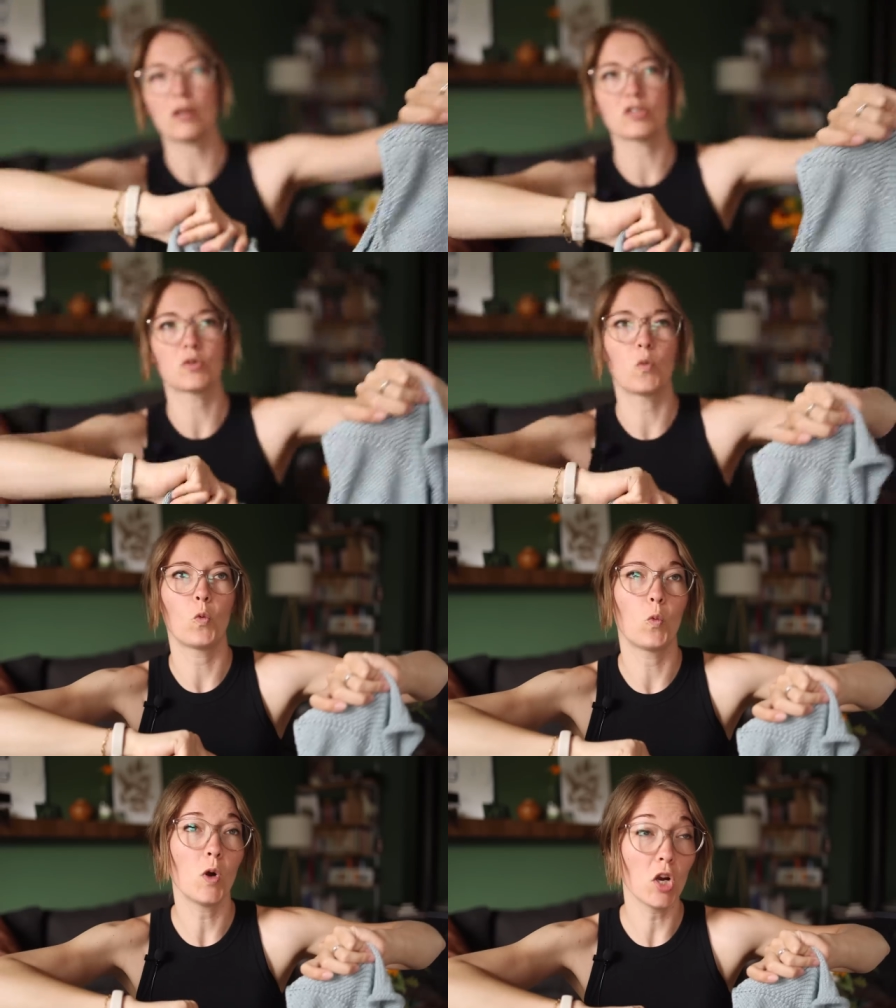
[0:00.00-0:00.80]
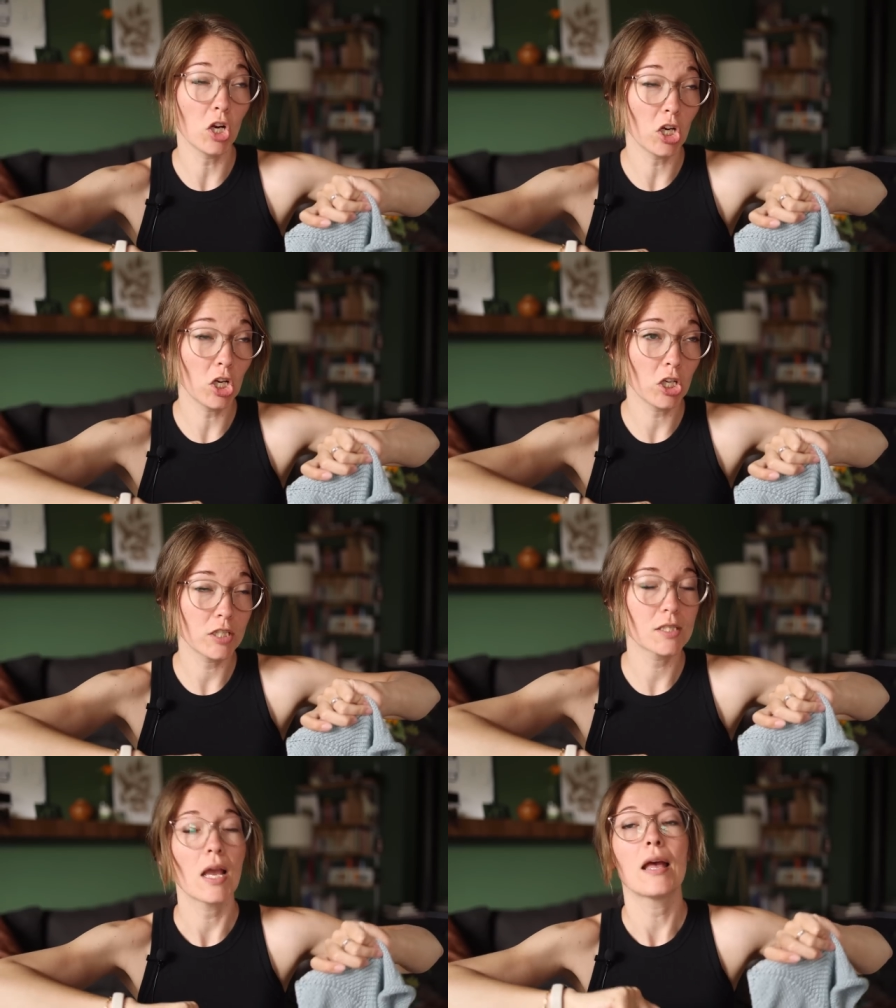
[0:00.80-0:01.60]
gosh,
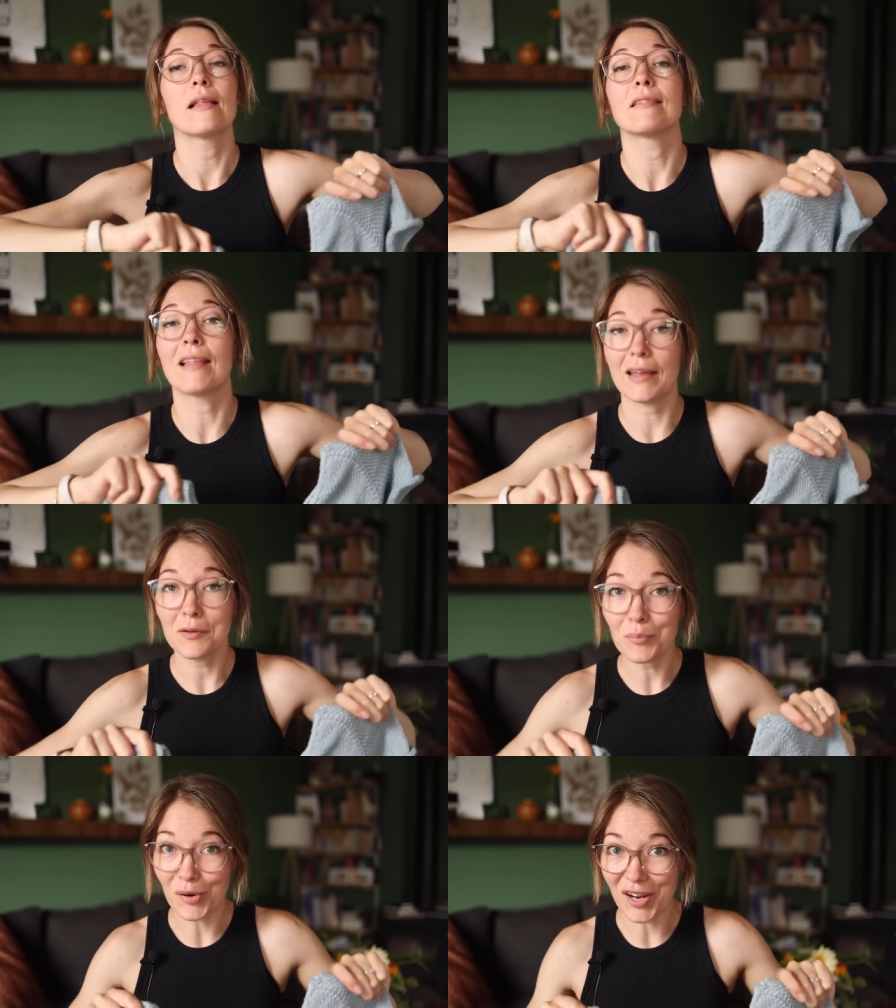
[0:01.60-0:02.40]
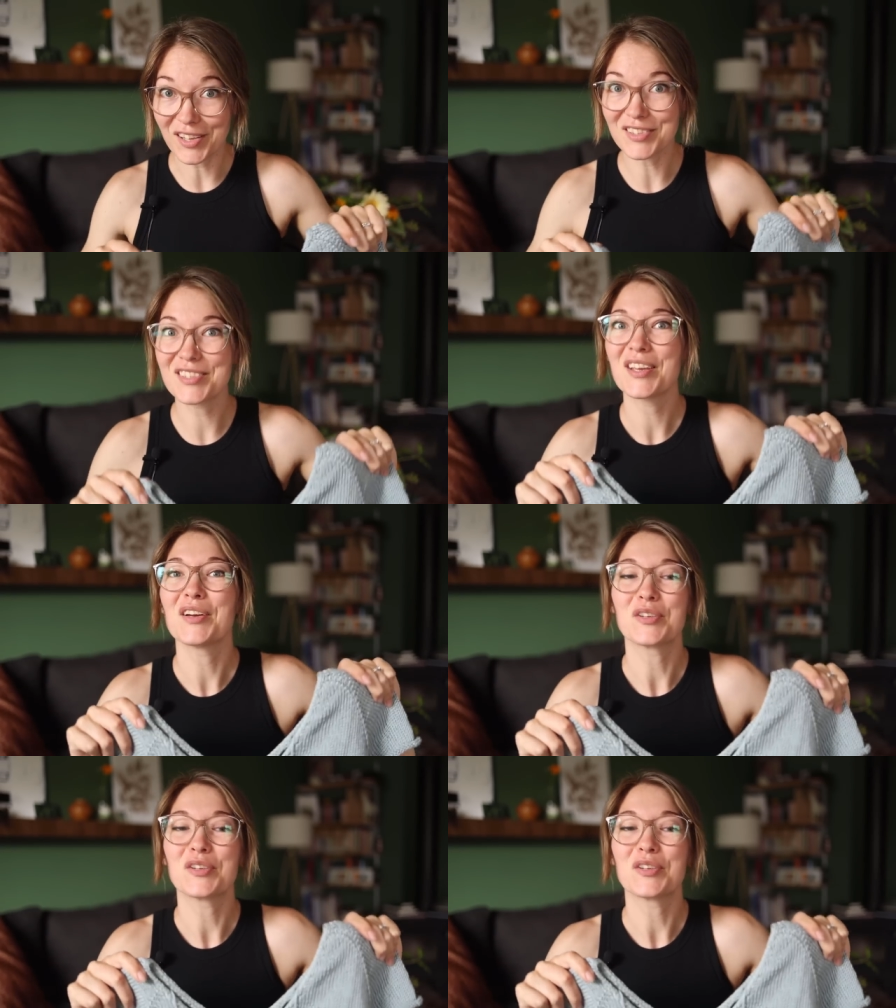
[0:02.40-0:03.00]
words, Lion Brands